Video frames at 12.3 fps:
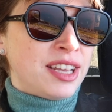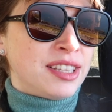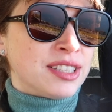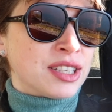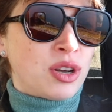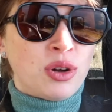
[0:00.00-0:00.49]

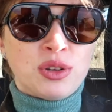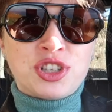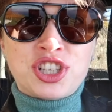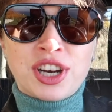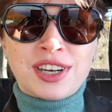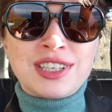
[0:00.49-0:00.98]
it's called
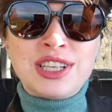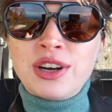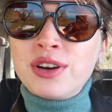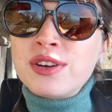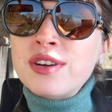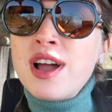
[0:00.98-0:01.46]

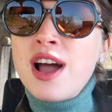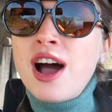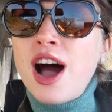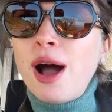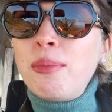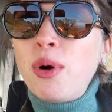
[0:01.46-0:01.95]
Chardonne.
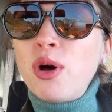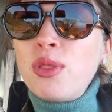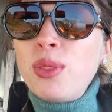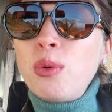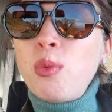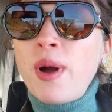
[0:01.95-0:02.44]
I'm
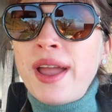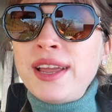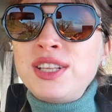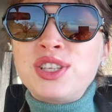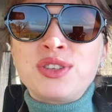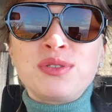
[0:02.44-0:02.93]
on the
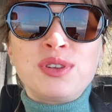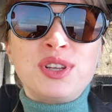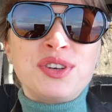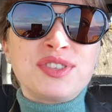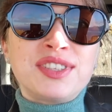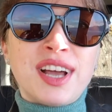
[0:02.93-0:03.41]
way to
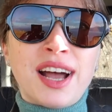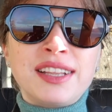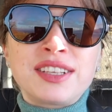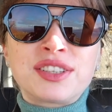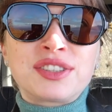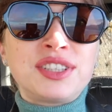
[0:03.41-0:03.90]

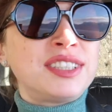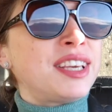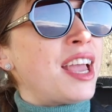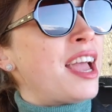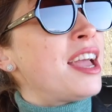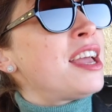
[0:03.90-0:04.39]
Lausanne,
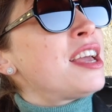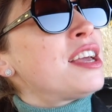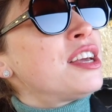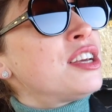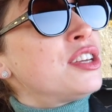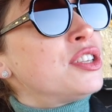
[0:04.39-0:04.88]
Crissier,
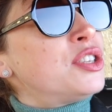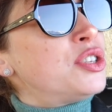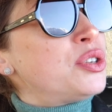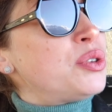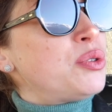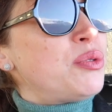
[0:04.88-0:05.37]

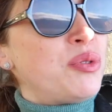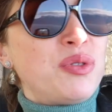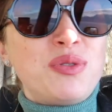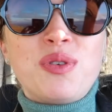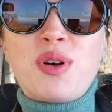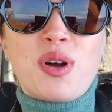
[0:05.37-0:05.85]

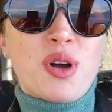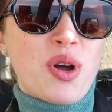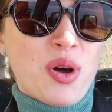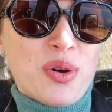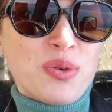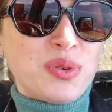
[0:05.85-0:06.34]
to
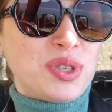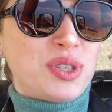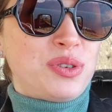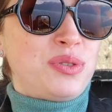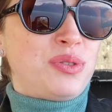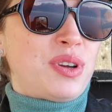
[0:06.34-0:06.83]
go
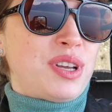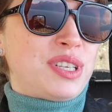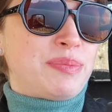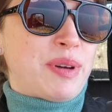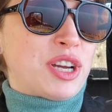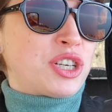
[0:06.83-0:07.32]
to a
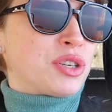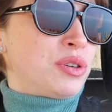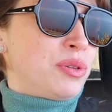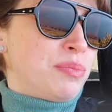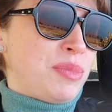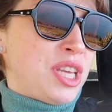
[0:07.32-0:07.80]
special
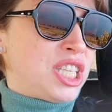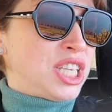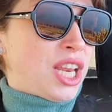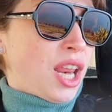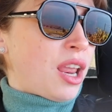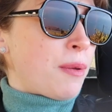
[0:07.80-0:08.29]

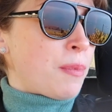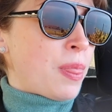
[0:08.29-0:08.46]
meeting